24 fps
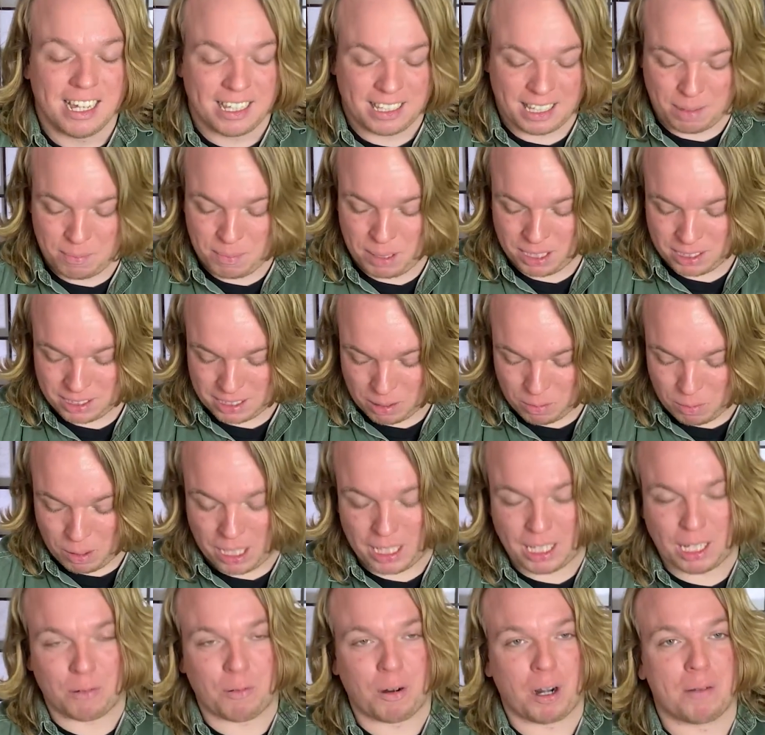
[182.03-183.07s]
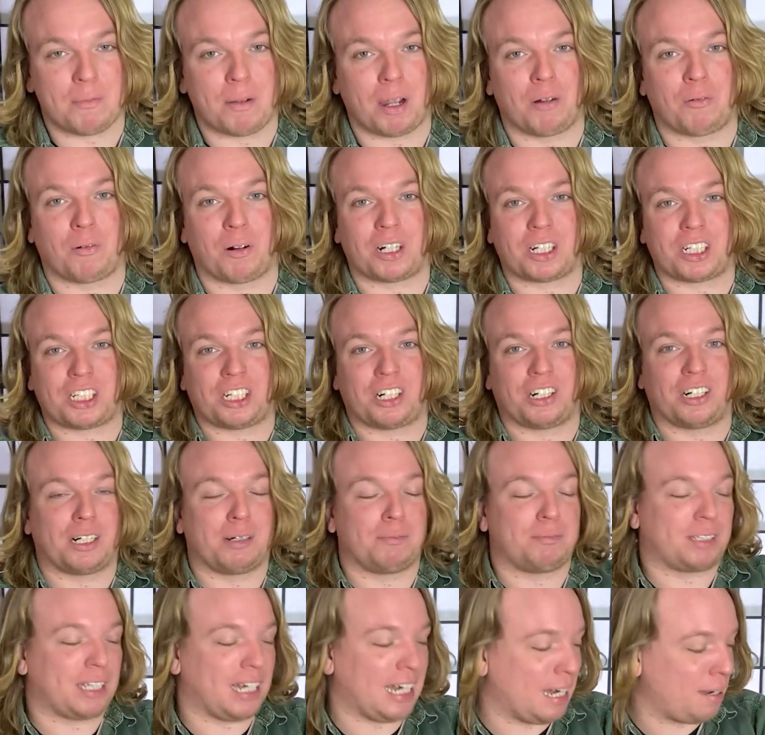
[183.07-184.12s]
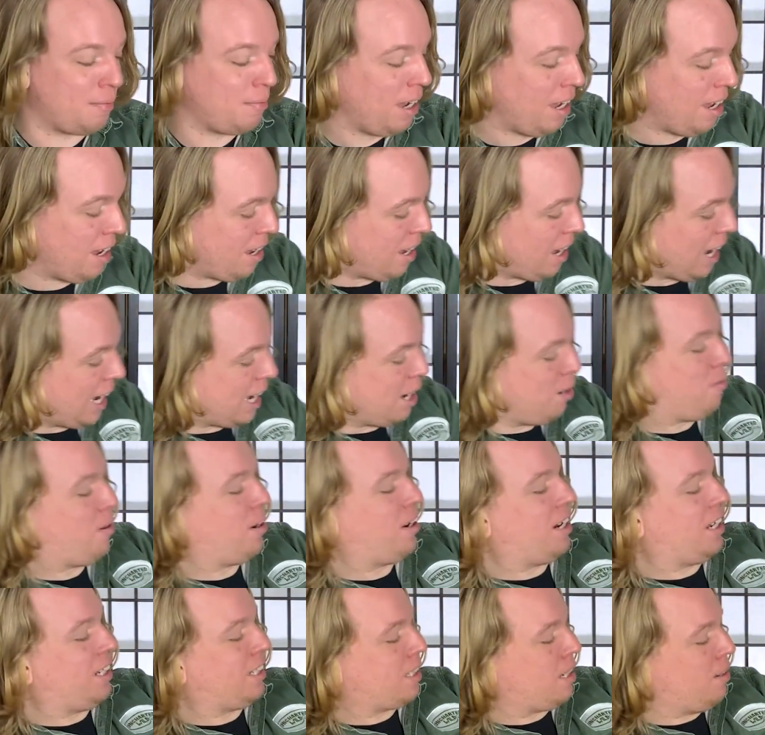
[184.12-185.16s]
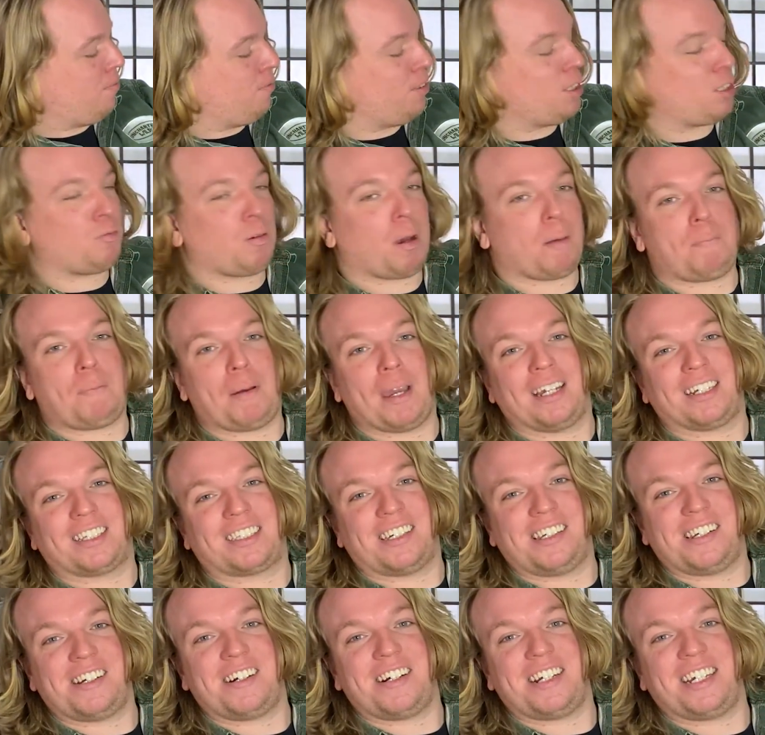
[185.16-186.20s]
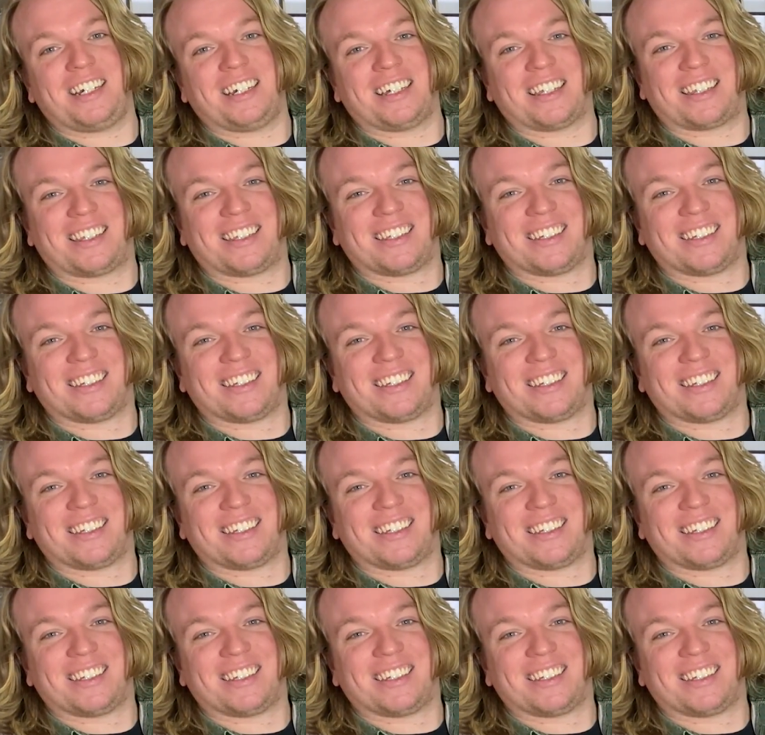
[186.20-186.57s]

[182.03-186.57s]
that means that while I wear my work shirt up top, I can wear nice comfy sweatpants underneath.